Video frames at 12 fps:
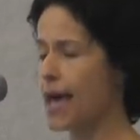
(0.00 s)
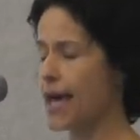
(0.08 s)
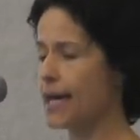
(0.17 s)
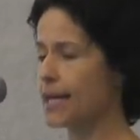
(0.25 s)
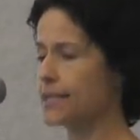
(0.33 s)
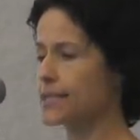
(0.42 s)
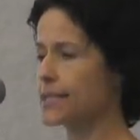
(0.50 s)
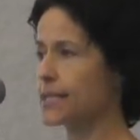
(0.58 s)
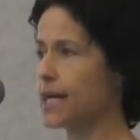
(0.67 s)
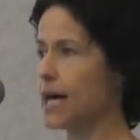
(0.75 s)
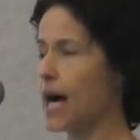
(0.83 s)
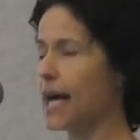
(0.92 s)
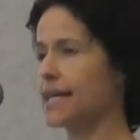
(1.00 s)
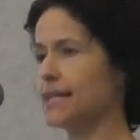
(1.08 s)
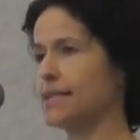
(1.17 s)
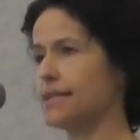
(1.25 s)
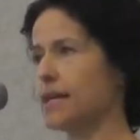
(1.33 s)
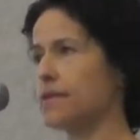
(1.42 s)
And I
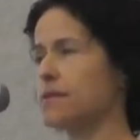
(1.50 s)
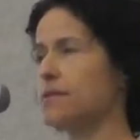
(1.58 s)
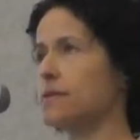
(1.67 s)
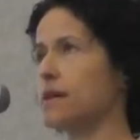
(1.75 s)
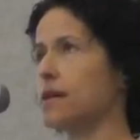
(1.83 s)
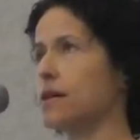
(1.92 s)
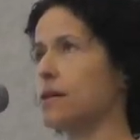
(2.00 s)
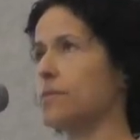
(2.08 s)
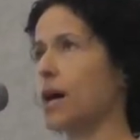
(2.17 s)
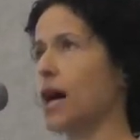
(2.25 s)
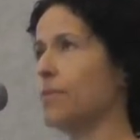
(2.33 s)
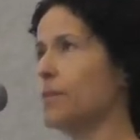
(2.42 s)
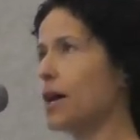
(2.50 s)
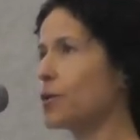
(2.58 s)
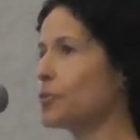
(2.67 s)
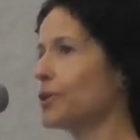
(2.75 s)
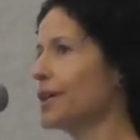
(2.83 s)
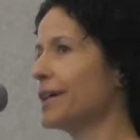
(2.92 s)
can say this, I'm
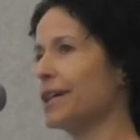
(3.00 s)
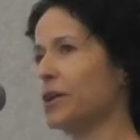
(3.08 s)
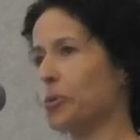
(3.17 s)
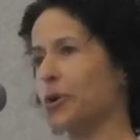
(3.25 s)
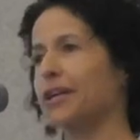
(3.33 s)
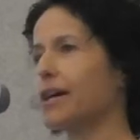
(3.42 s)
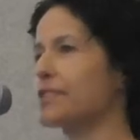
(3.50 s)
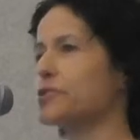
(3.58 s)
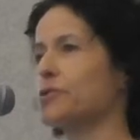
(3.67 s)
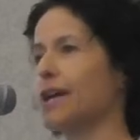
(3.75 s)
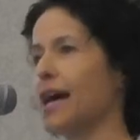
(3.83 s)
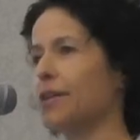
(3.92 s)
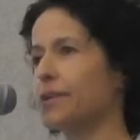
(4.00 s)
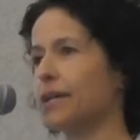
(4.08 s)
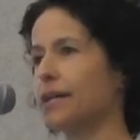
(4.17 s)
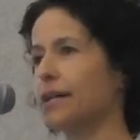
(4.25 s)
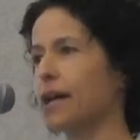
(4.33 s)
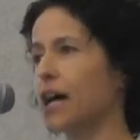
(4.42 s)
not only an organizer and
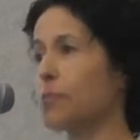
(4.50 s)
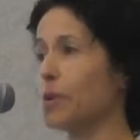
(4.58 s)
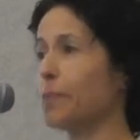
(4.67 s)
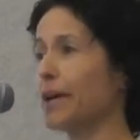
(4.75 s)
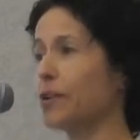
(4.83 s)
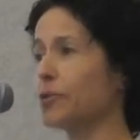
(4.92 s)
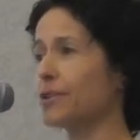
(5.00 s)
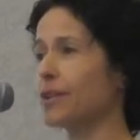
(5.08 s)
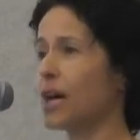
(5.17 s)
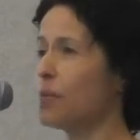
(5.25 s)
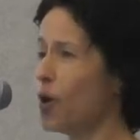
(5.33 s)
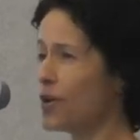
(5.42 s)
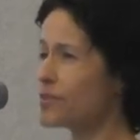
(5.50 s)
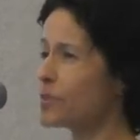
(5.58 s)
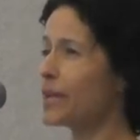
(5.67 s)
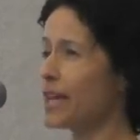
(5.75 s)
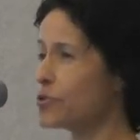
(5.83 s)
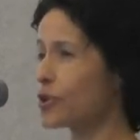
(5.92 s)
advocate, I'm a parent, I'm also
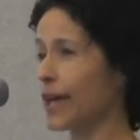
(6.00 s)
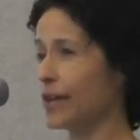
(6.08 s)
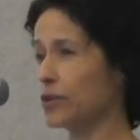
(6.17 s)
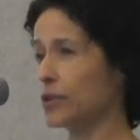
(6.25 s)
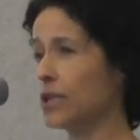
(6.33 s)
an educator.